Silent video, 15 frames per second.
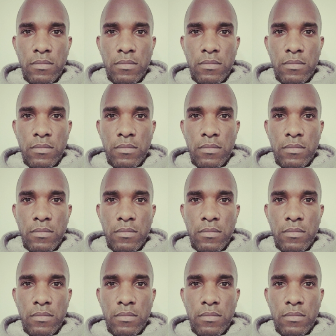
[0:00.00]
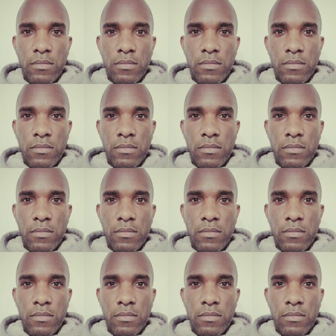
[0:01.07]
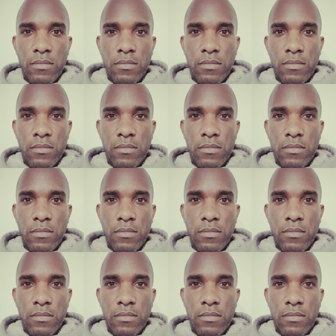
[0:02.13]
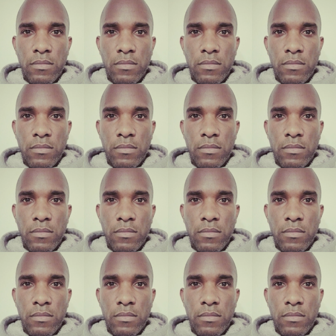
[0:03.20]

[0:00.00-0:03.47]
The face doesn't move, so there is nothing to read.